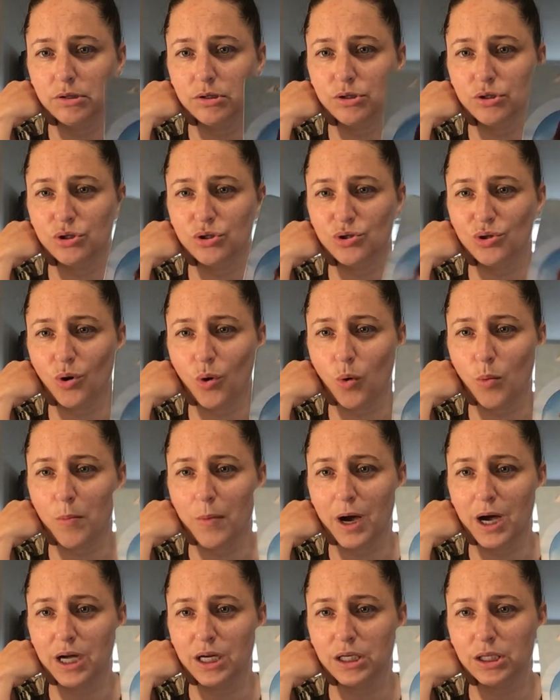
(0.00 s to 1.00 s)
so
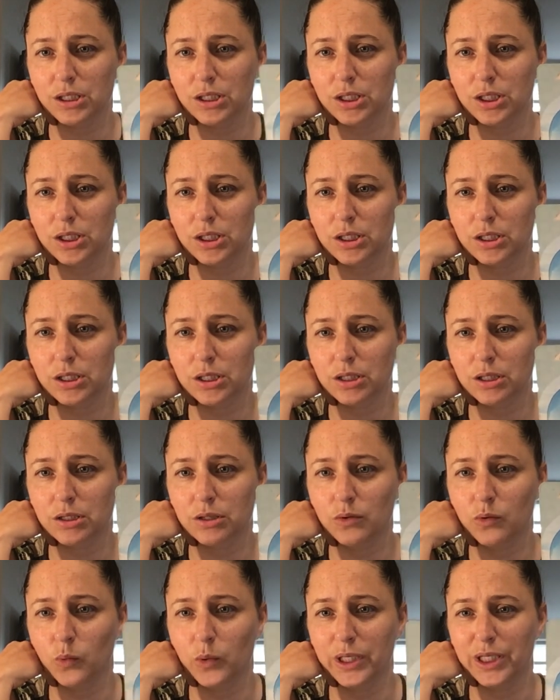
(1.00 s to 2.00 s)
much,
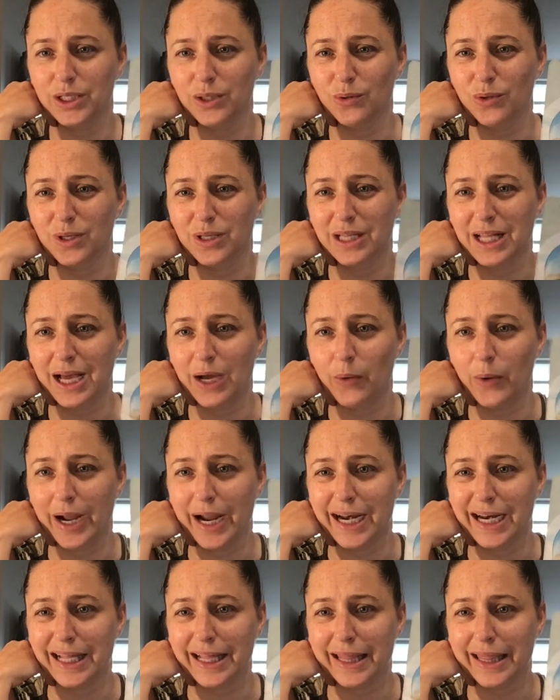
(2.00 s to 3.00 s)
we don't allow
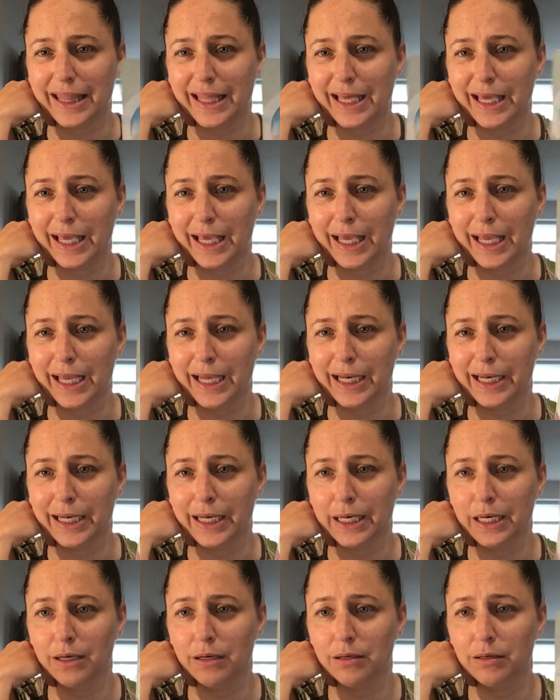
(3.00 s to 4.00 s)
anything
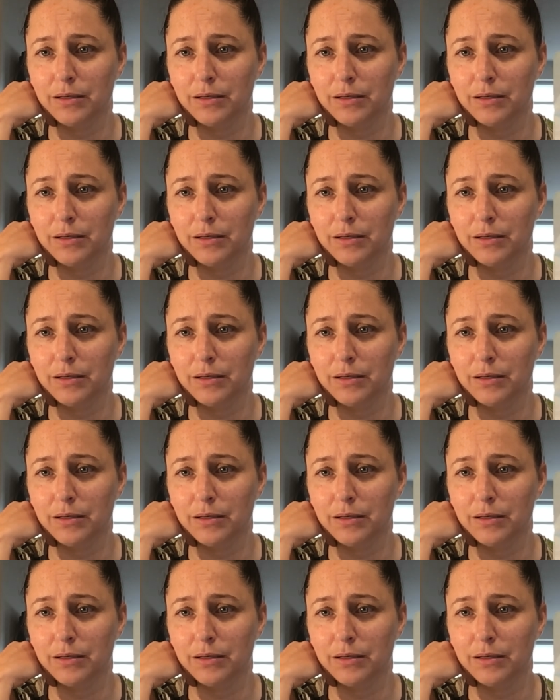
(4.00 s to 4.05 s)
in.